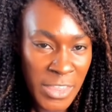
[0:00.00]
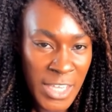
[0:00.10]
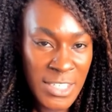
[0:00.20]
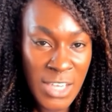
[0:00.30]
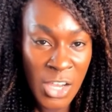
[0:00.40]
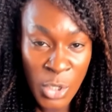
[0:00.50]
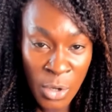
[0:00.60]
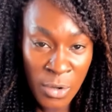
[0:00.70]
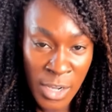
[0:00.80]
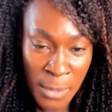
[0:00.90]
There's a
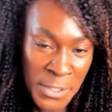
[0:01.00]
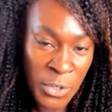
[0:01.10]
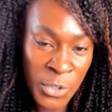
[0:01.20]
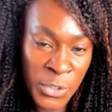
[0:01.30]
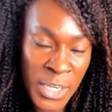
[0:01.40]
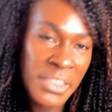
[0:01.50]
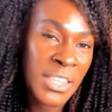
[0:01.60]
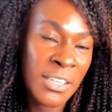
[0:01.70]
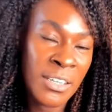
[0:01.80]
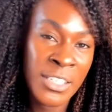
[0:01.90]
lot going on.
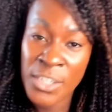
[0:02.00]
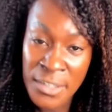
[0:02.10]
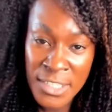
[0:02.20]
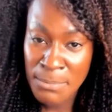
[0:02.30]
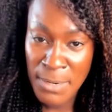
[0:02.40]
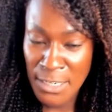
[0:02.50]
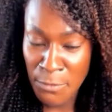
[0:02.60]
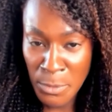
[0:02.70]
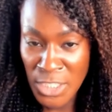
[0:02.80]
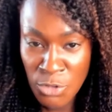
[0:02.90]
I don't expect
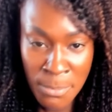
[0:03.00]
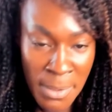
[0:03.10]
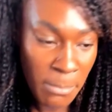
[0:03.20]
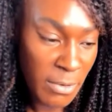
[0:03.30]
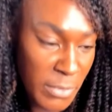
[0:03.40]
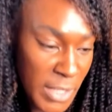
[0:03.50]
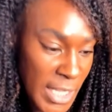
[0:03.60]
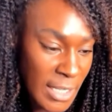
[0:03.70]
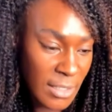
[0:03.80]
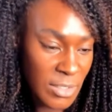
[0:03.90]
everybody to remember
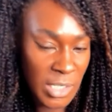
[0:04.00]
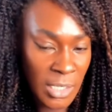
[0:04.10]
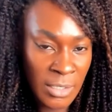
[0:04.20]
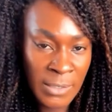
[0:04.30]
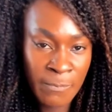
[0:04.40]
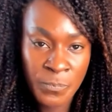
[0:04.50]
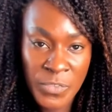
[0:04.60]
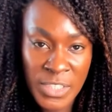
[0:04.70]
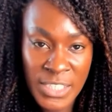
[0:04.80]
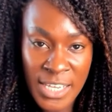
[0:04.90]
everything. So
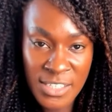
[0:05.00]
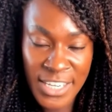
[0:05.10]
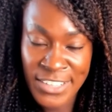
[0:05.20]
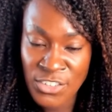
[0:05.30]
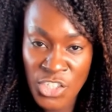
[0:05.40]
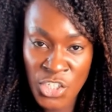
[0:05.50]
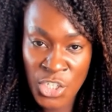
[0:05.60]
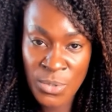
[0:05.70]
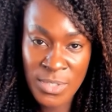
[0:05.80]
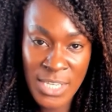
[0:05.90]
let's
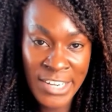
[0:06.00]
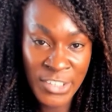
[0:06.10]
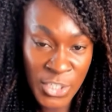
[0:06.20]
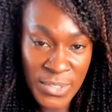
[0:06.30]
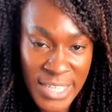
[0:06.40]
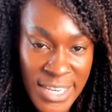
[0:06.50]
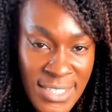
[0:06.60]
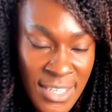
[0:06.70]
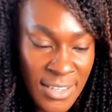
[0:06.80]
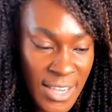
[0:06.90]
introduce a
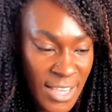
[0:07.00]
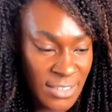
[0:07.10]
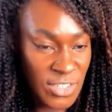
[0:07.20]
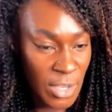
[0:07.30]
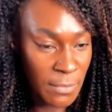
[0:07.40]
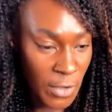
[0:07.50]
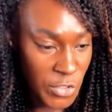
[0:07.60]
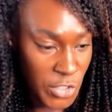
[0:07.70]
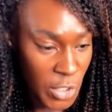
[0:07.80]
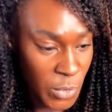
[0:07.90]
newsletter, and so
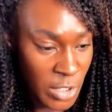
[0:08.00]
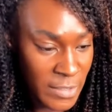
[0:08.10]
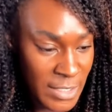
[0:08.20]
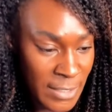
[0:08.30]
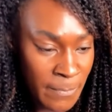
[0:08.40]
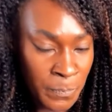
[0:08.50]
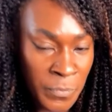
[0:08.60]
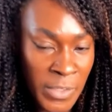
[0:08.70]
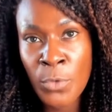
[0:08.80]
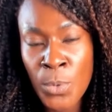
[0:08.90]
far so good.
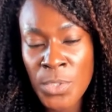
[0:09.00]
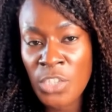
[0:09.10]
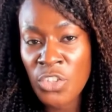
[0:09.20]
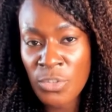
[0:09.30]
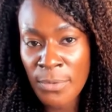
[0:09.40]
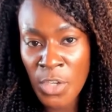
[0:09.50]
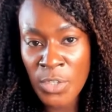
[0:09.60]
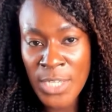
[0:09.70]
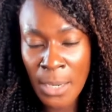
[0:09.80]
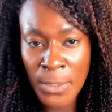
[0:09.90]
I've also just
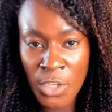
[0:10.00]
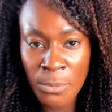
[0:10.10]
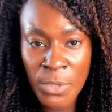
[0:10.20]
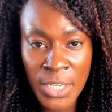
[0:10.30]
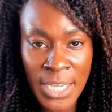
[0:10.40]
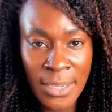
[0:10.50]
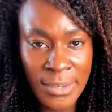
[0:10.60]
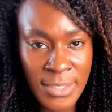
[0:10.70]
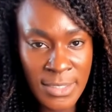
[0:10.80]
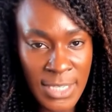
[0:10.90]
reviewed how we communicate
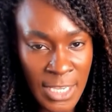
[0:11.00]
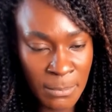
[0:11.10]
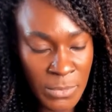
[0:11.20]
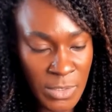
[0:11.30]
as a team.